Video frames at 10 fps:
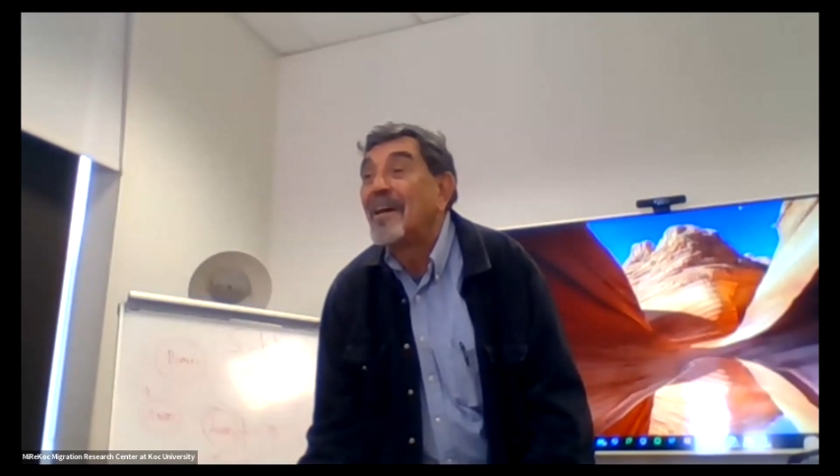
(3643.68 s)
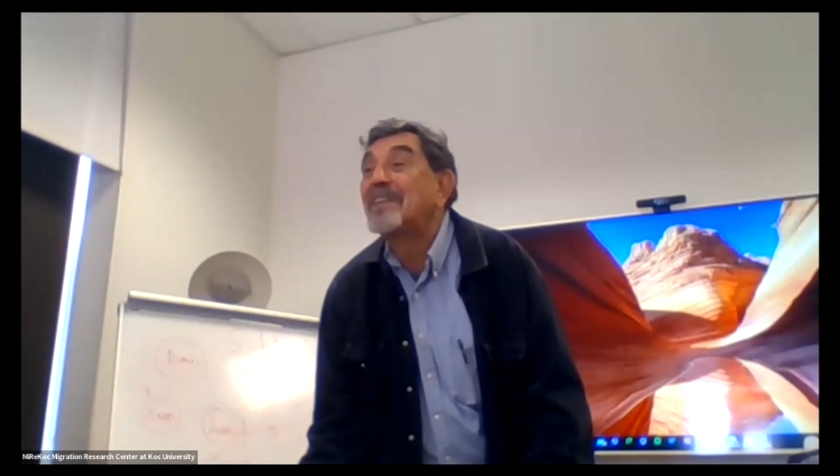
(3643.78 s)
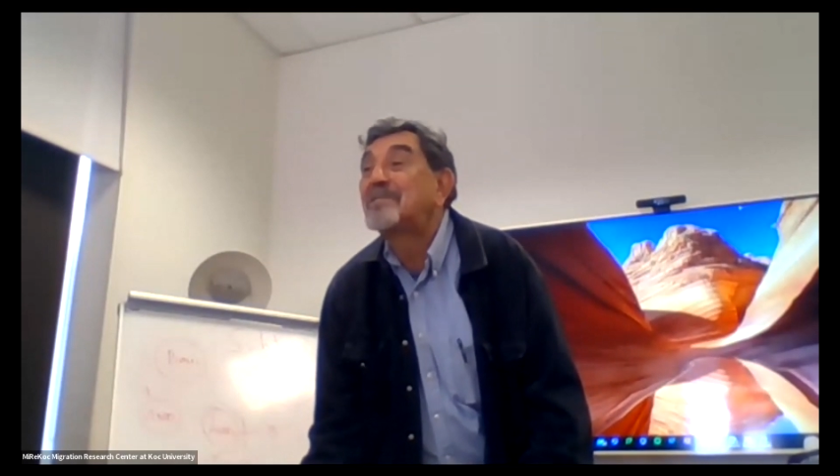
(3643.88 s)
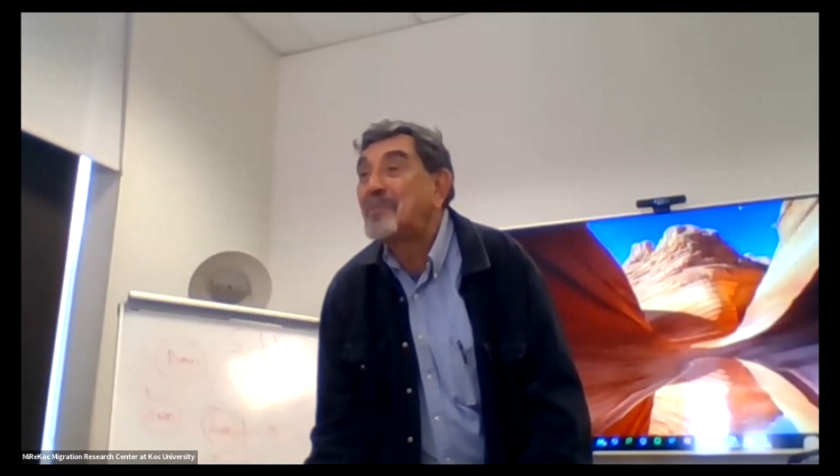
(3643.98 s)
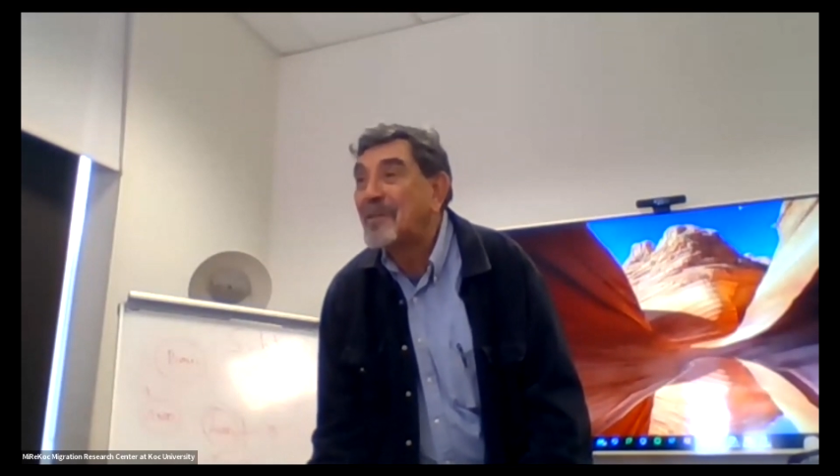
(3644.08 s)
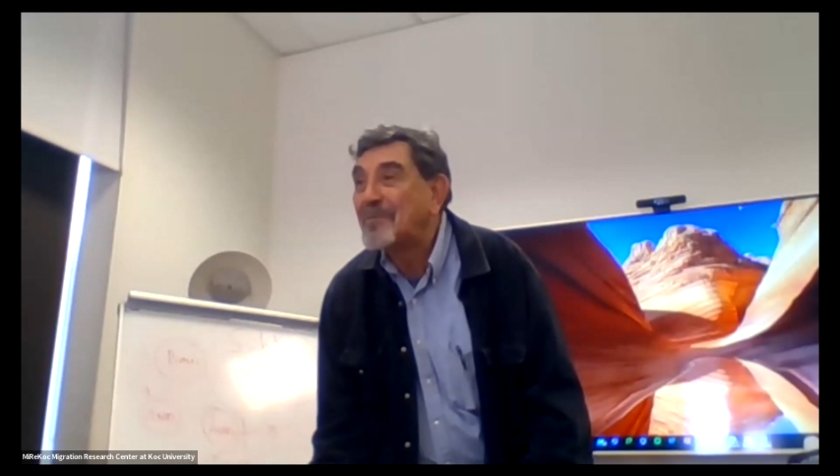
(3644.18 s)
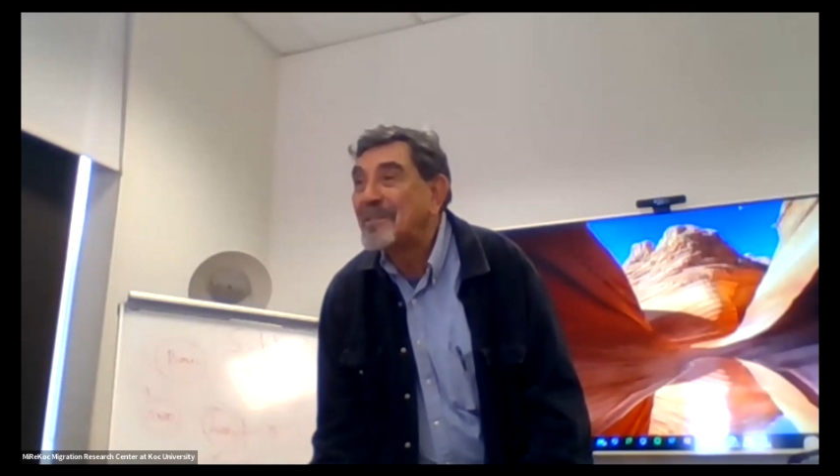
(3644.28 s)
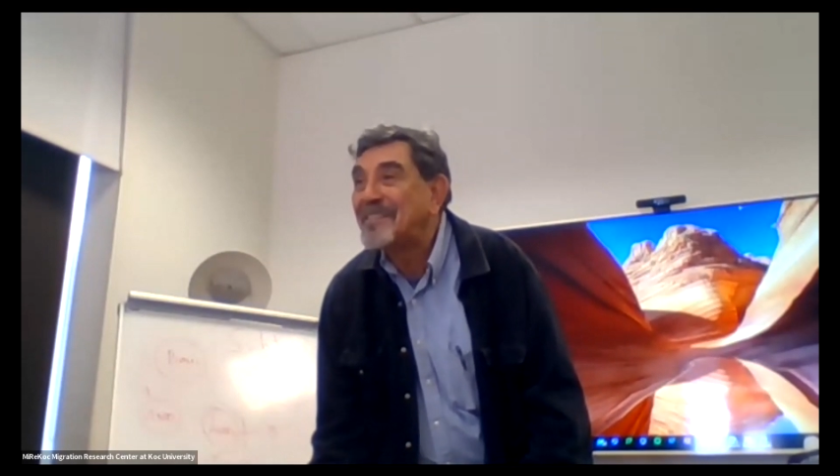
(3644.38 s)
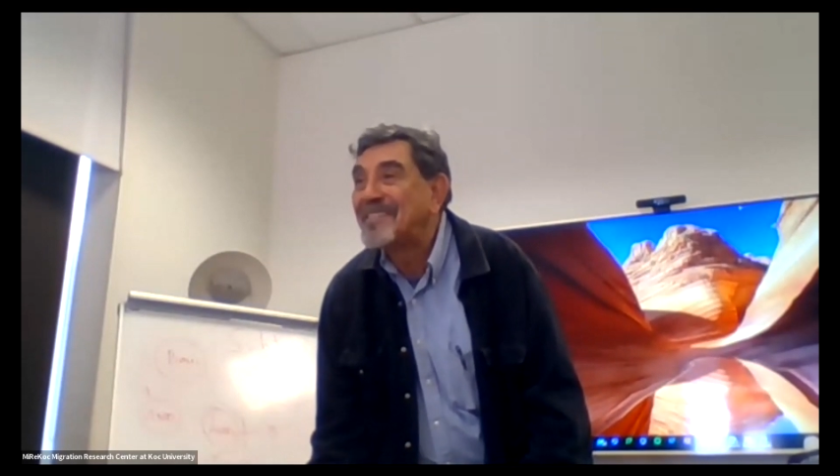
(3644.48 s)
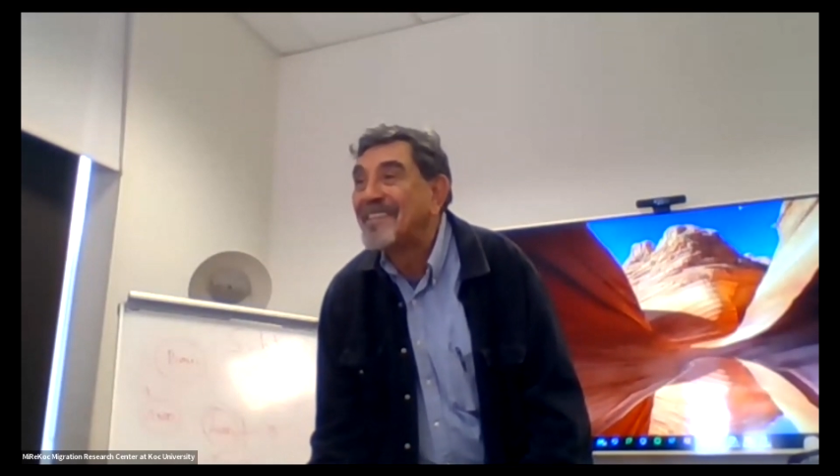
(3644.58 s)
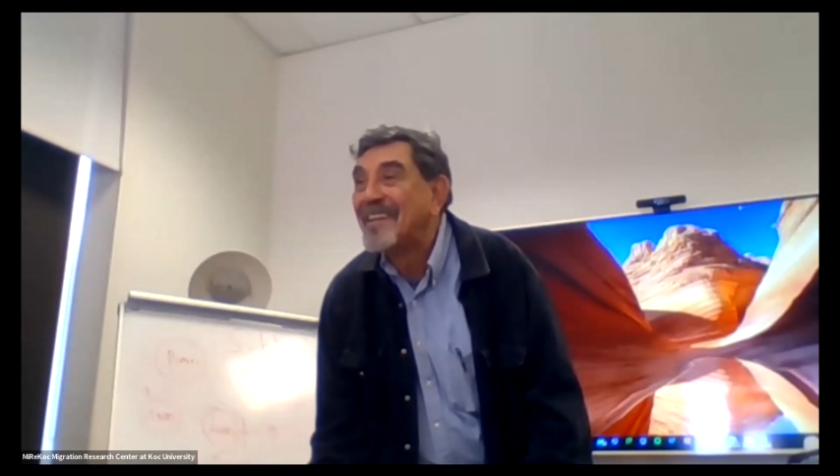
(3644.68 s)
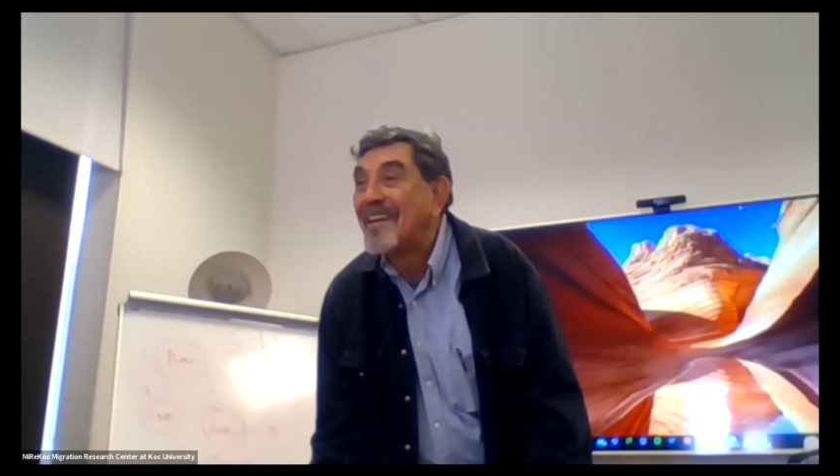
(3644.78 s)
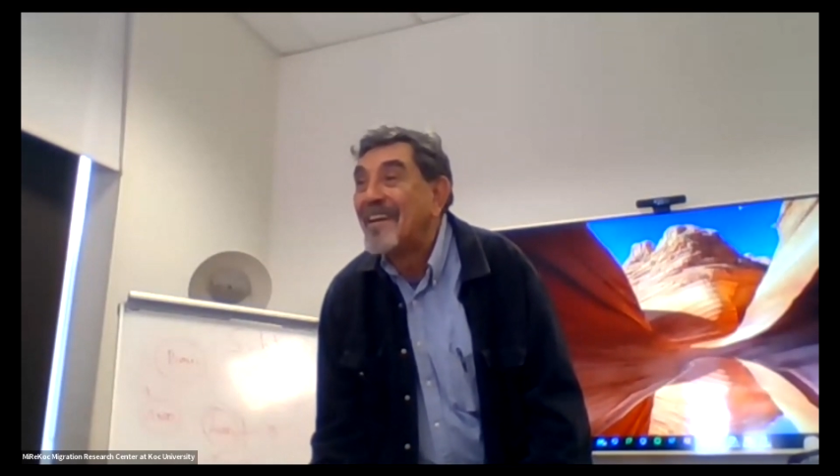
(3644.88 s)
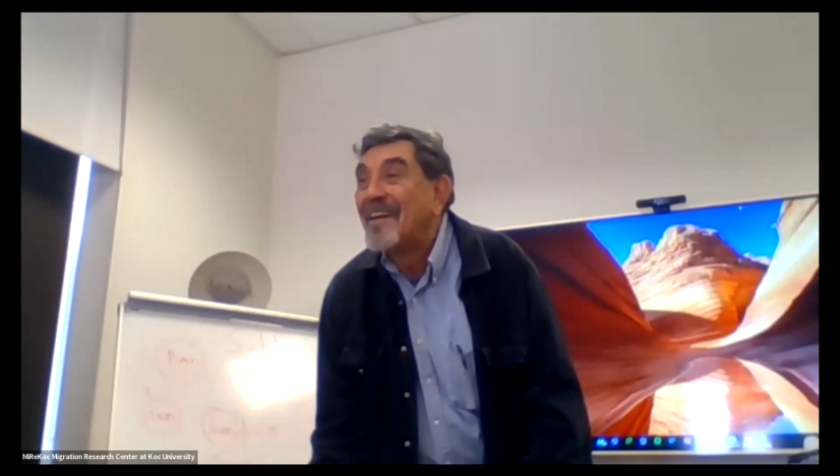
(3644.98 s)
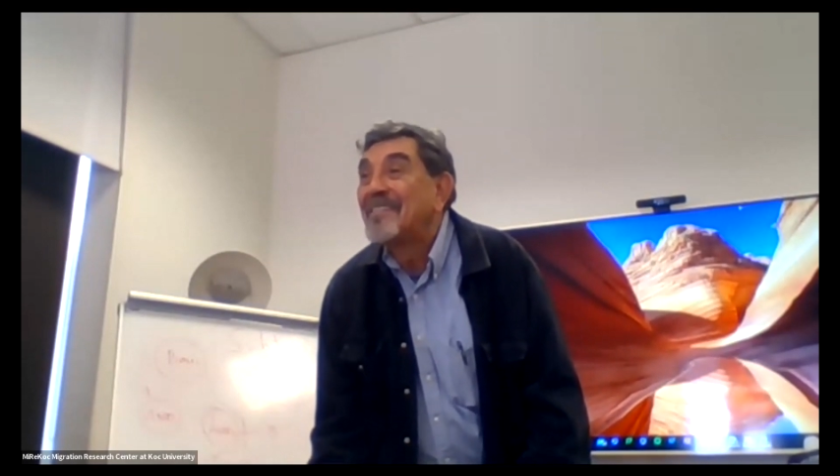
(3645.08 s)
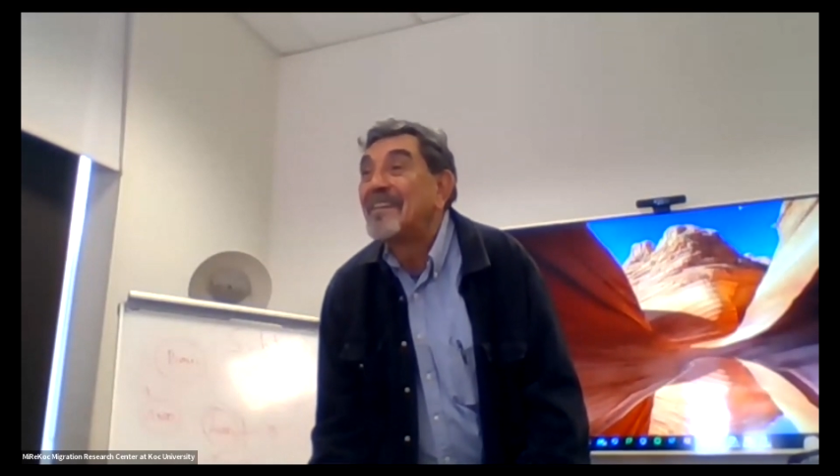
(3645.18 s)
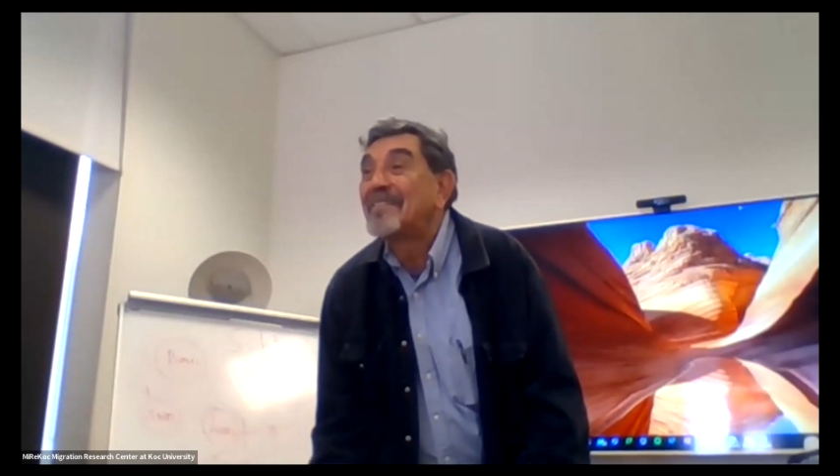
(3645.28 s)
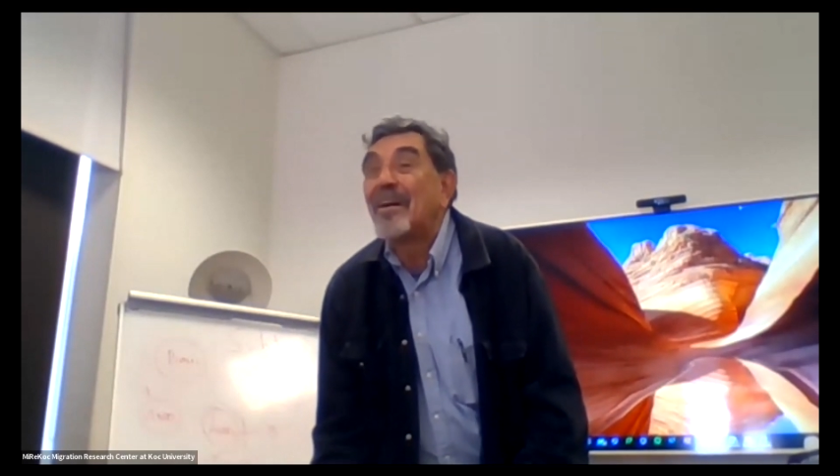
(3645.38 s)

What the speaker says: age pyramids that